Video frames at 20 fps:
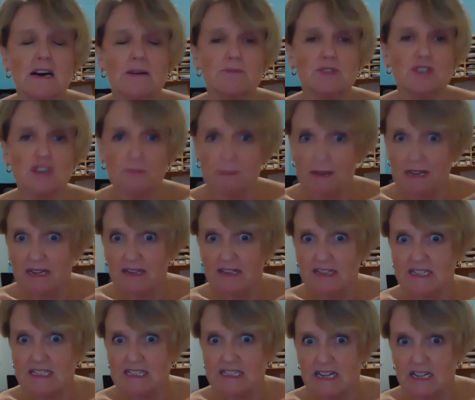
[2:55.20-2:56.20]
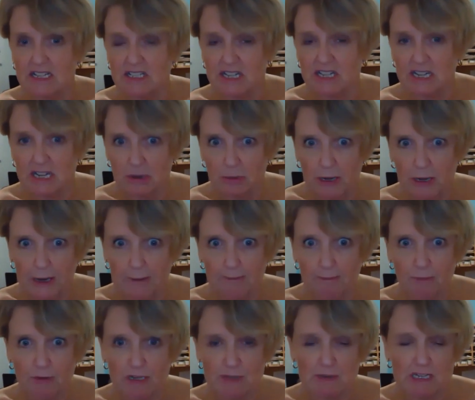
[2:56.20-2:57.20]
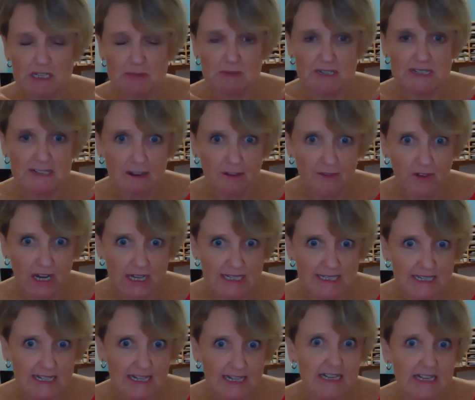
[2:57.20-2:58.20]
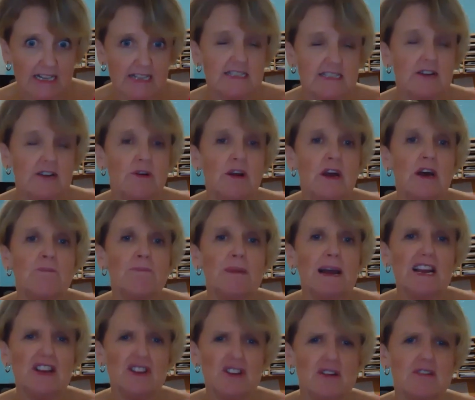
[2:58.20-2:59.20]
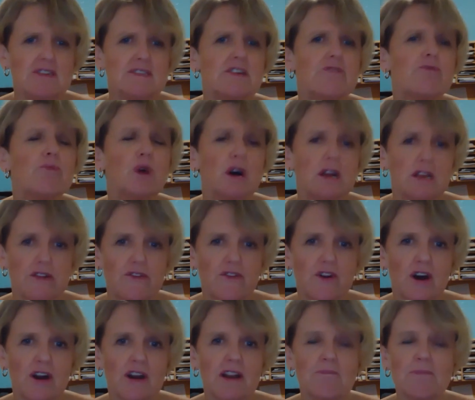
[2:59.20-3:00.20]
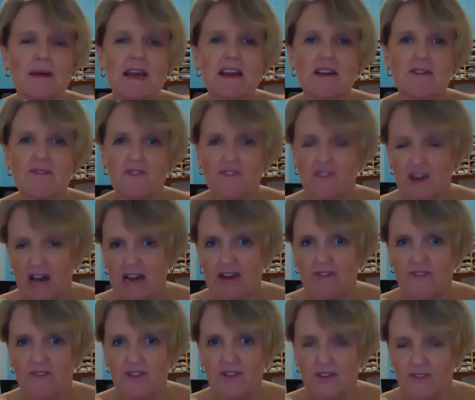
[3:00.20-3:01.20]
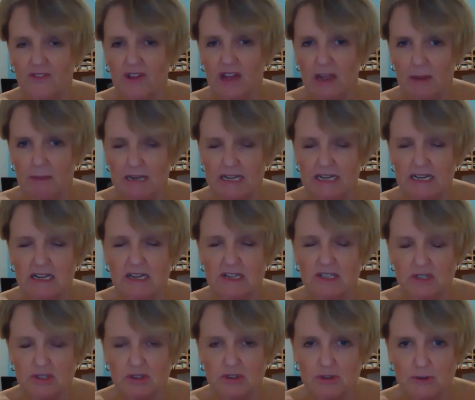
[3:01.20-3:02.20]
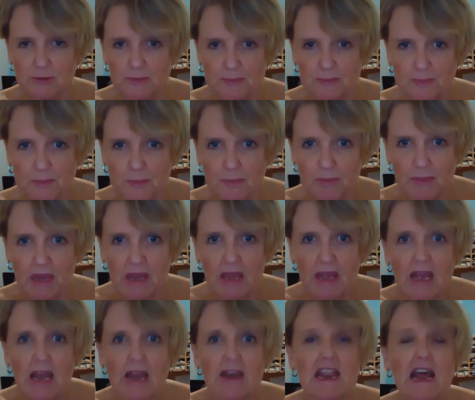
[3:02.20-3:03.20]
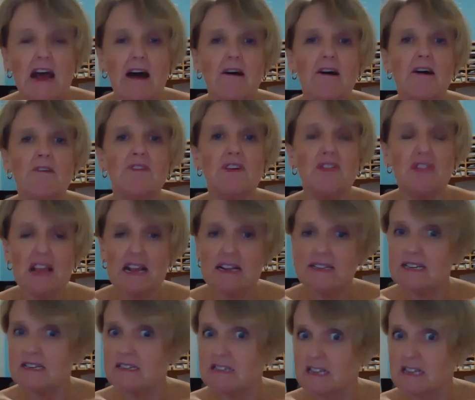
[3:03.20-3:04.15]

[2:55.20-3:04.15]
shopping at this stage anyway. We're supposed to be self-isolating. So make use of what you've got and make it fun for the family to do. Now, the things that